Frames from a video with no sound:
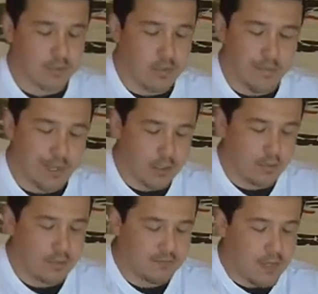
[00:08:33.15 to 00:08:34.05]
turn it
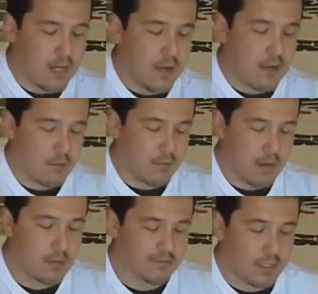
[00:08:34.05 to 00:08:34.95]
back inside out
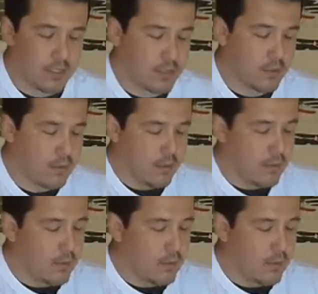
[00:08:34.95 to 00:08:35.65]
or outside in,